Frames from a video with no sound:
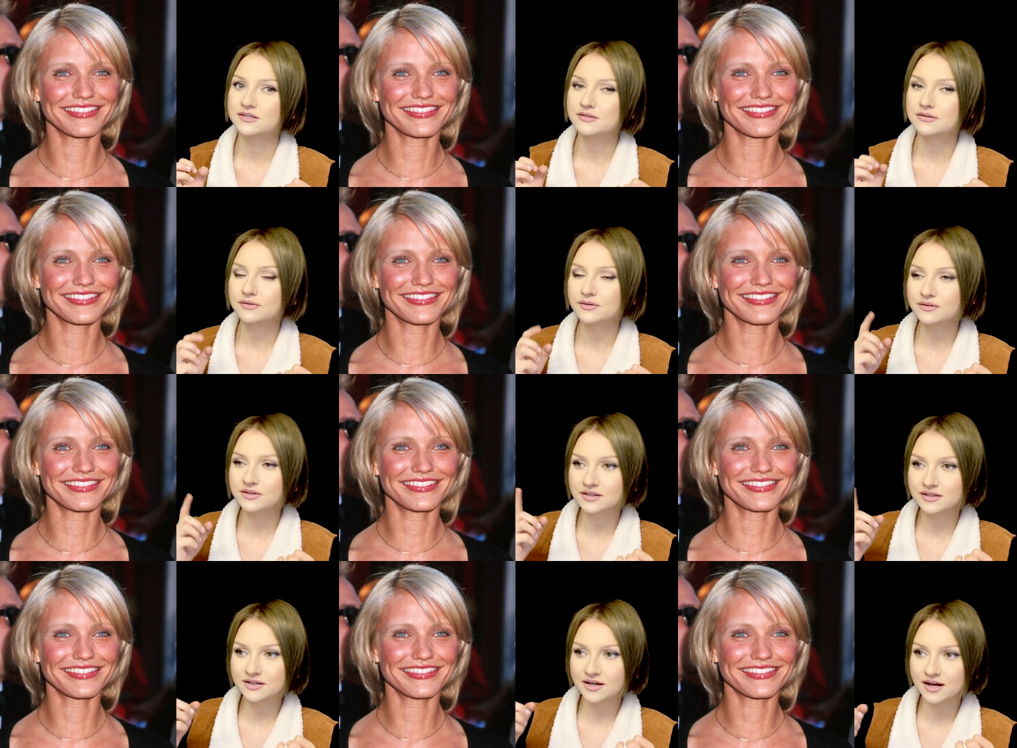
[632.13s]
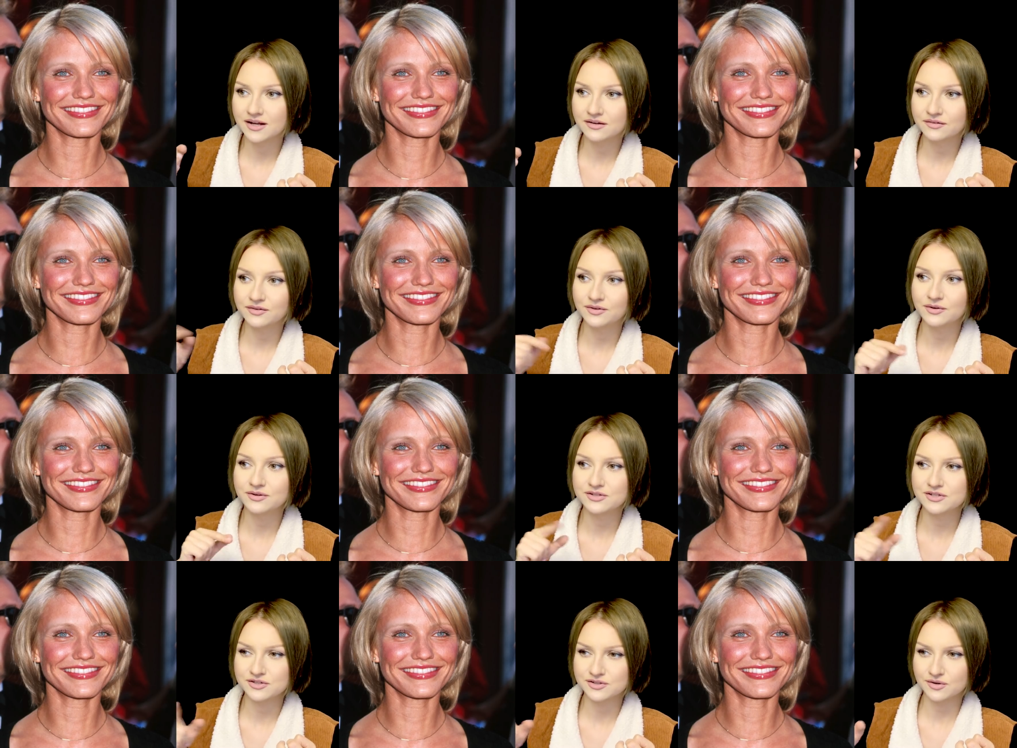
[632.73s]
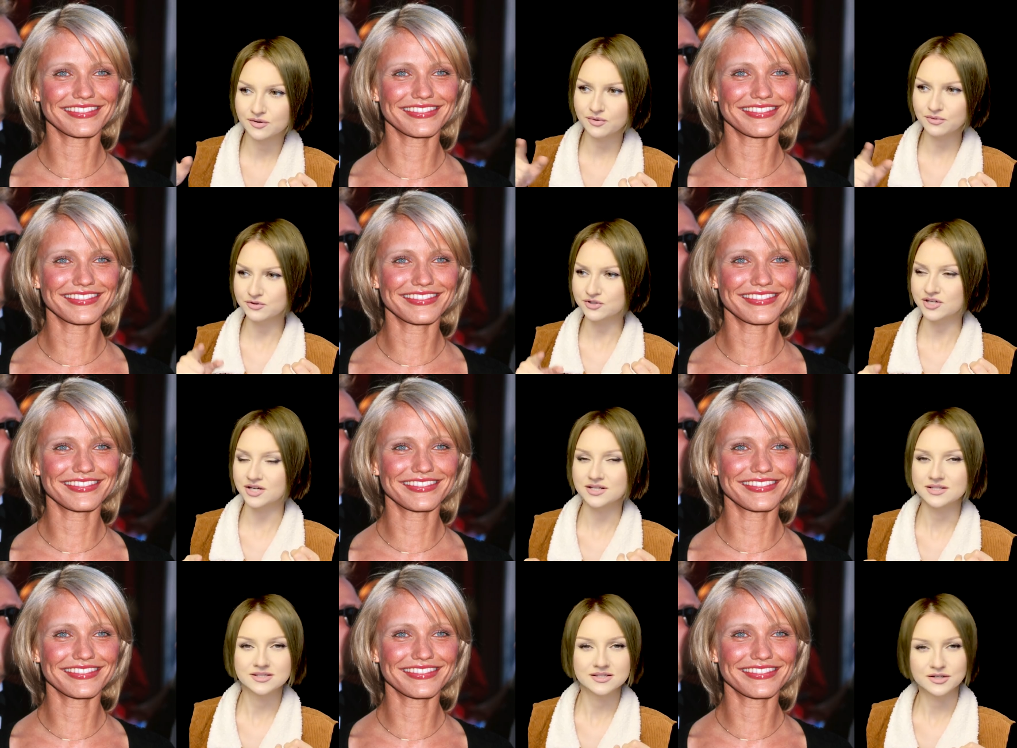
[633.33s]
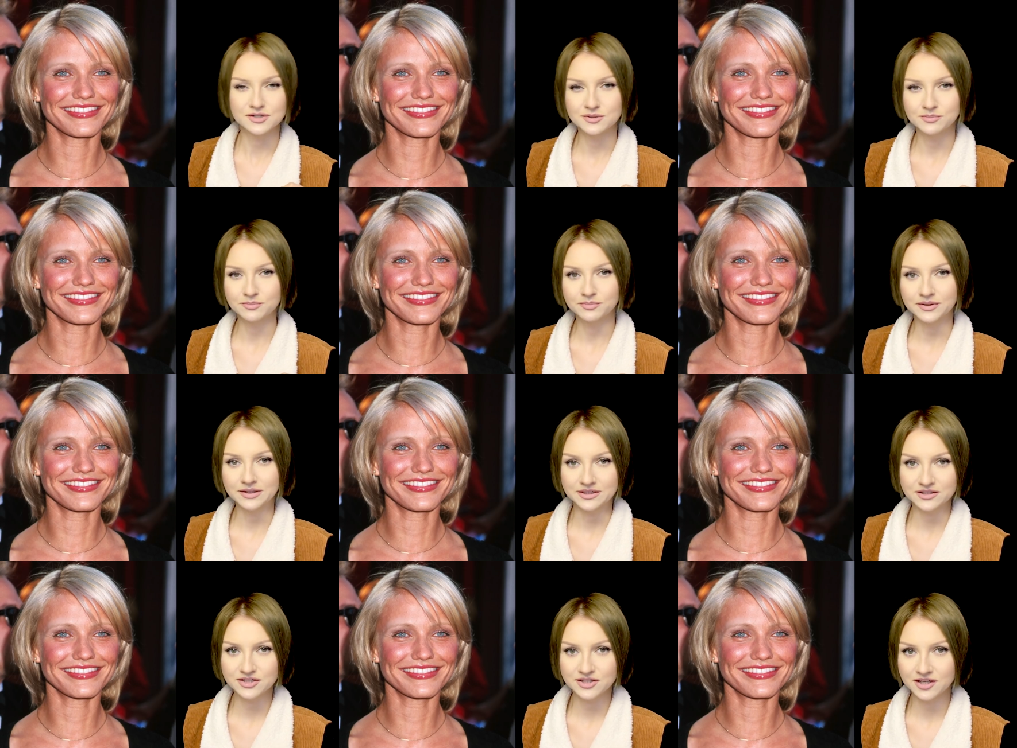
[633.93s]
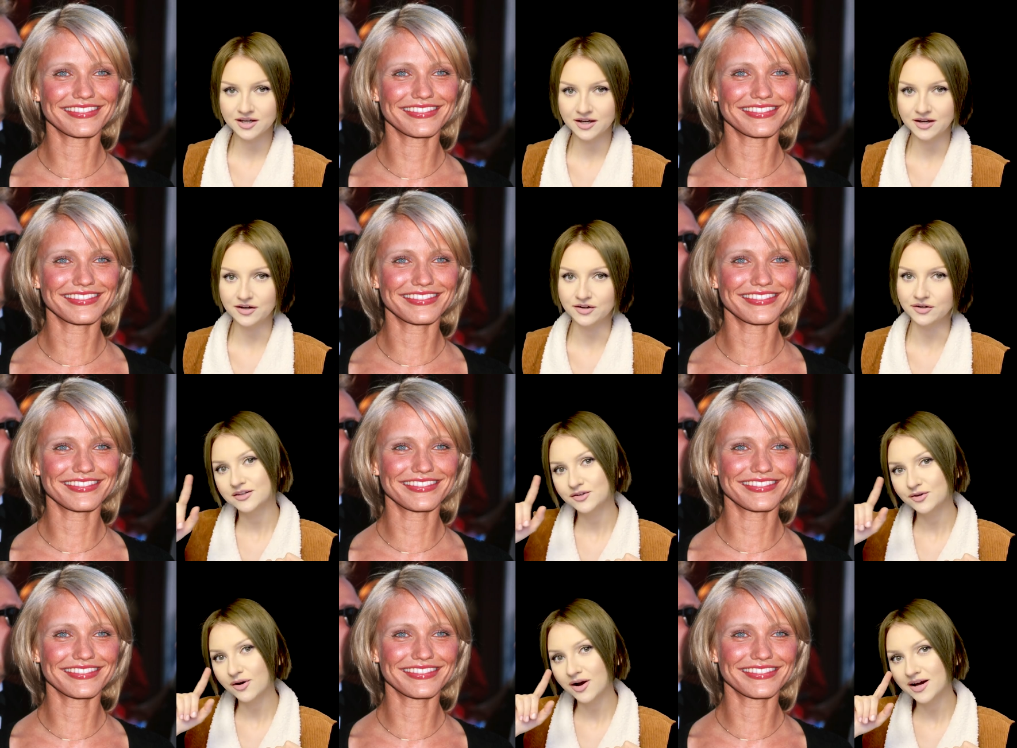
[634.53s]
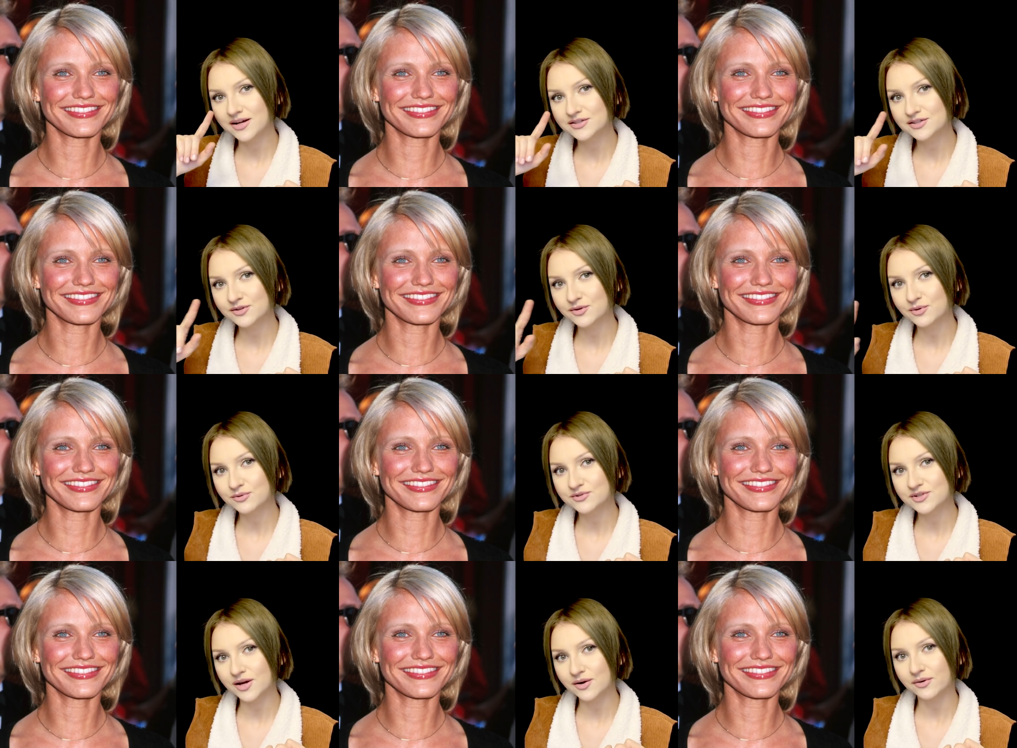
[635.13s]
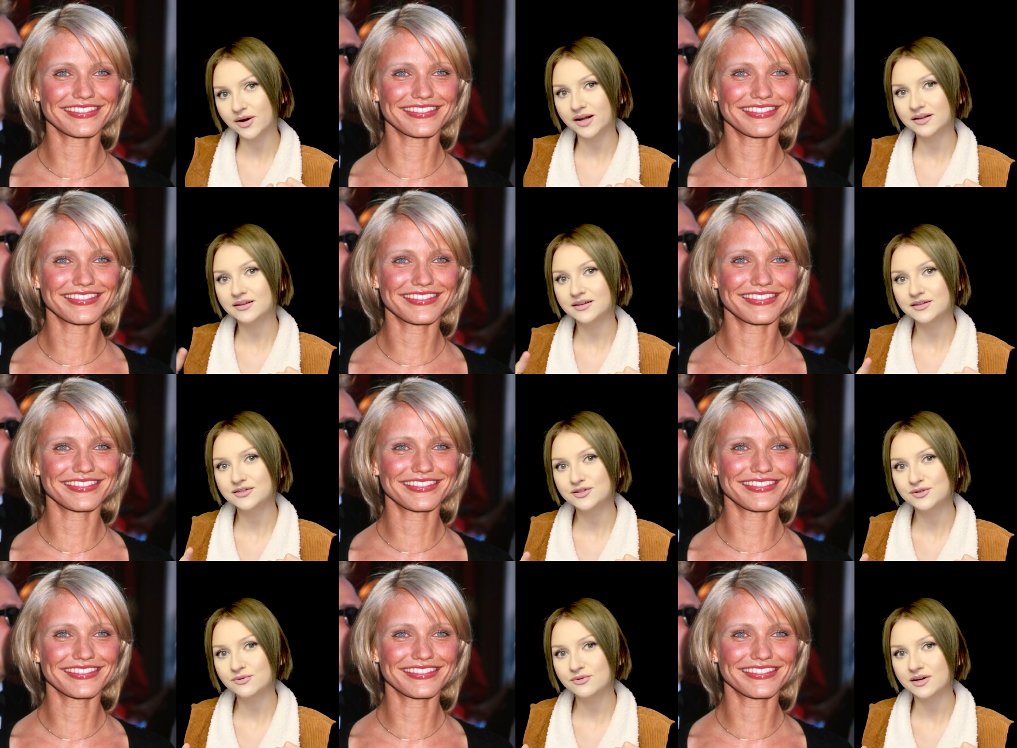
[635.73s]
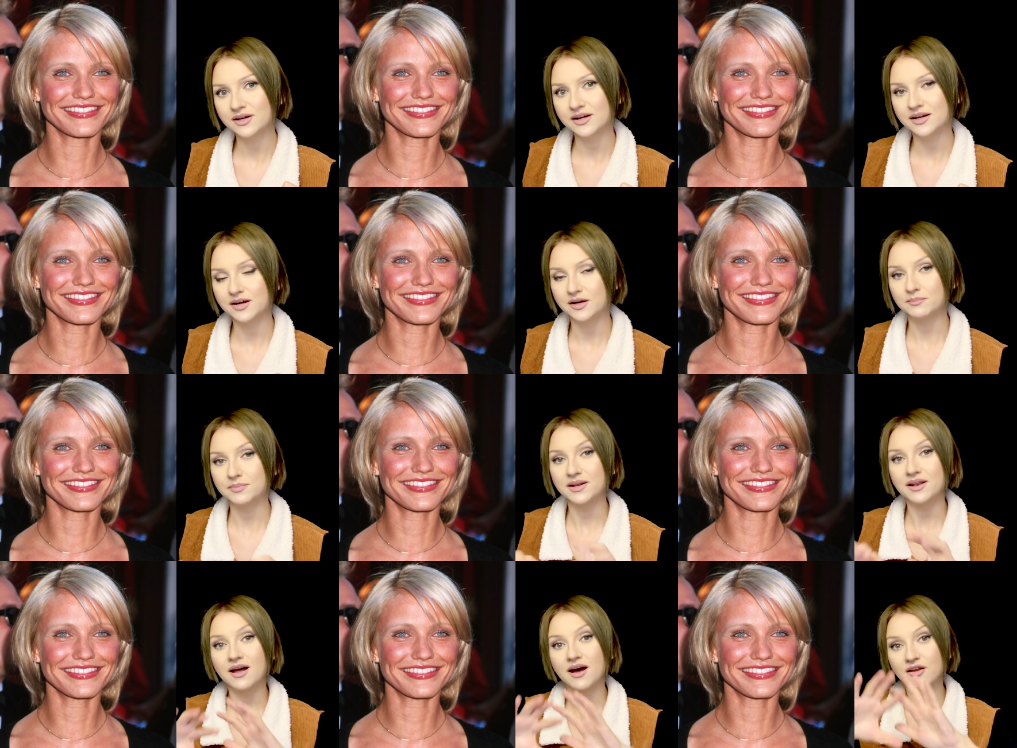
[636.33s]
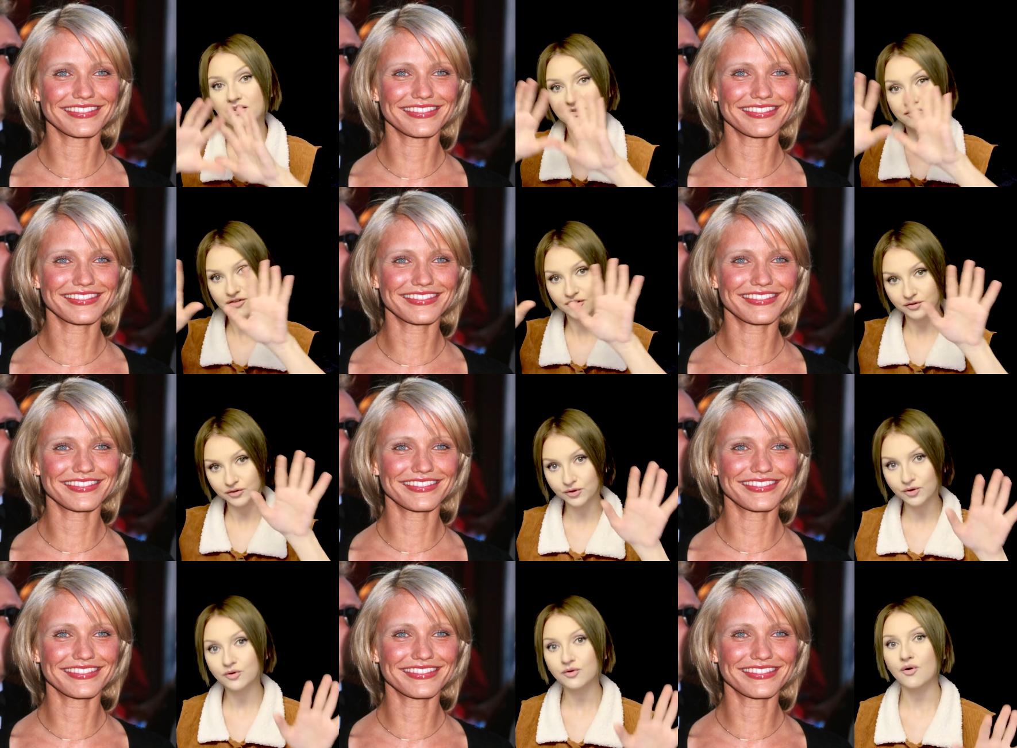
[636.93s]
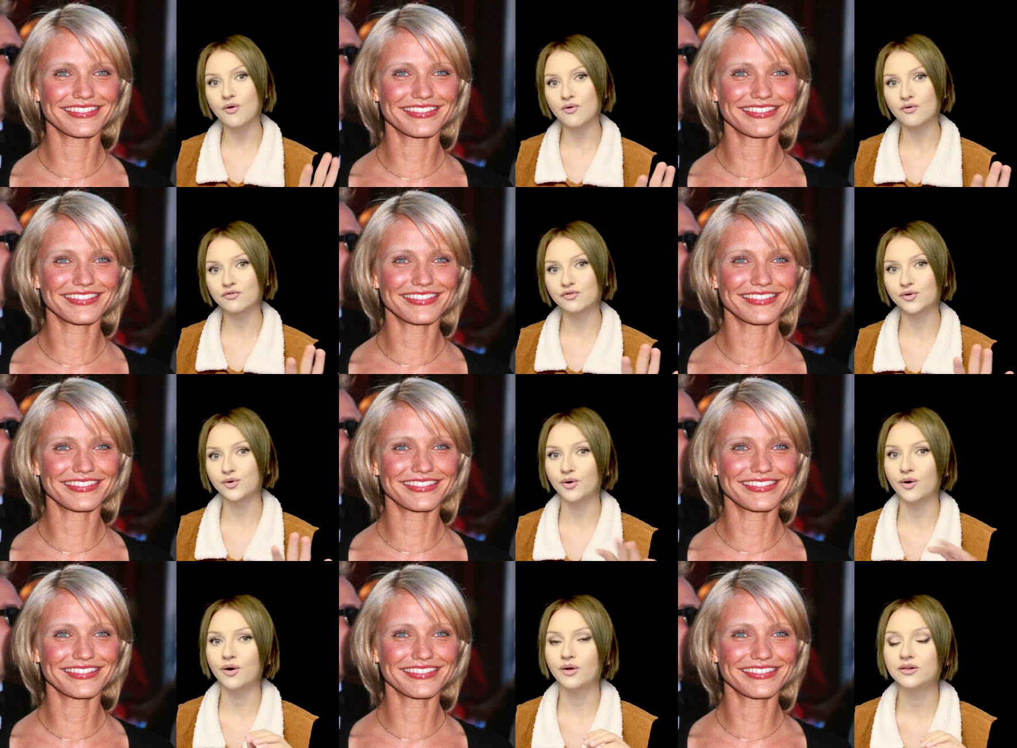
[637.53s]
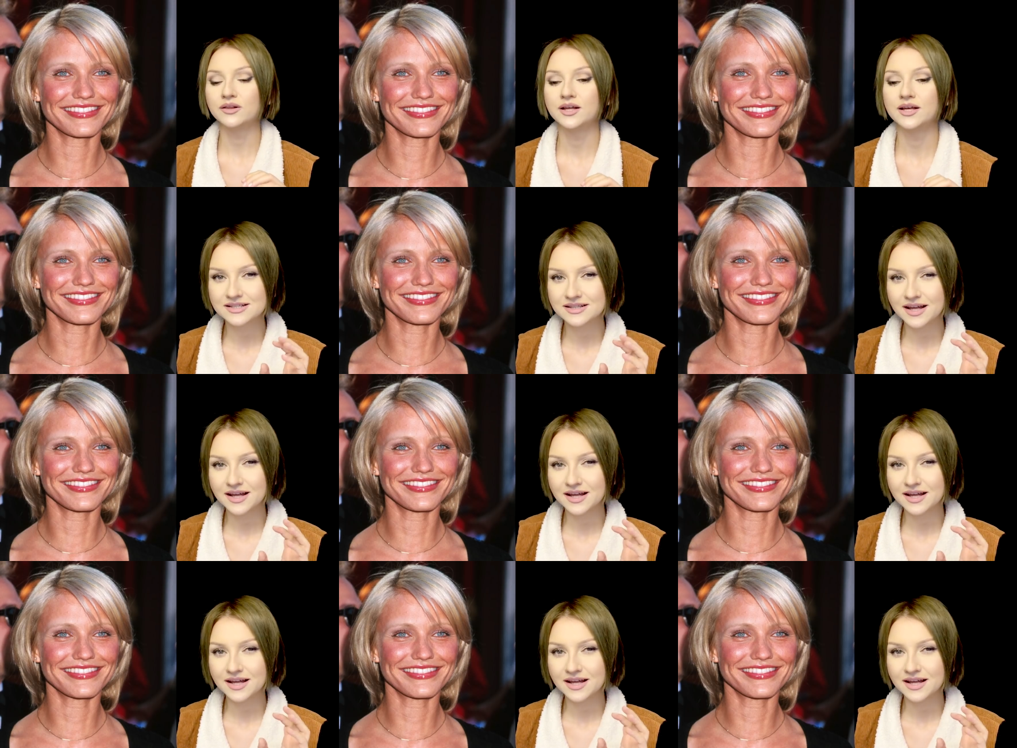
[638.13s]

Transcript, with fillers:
Speaker 1: So you can kind of notice, oh, she has such a bleached hair. Your eyes go directly to the hair, but not the look overall.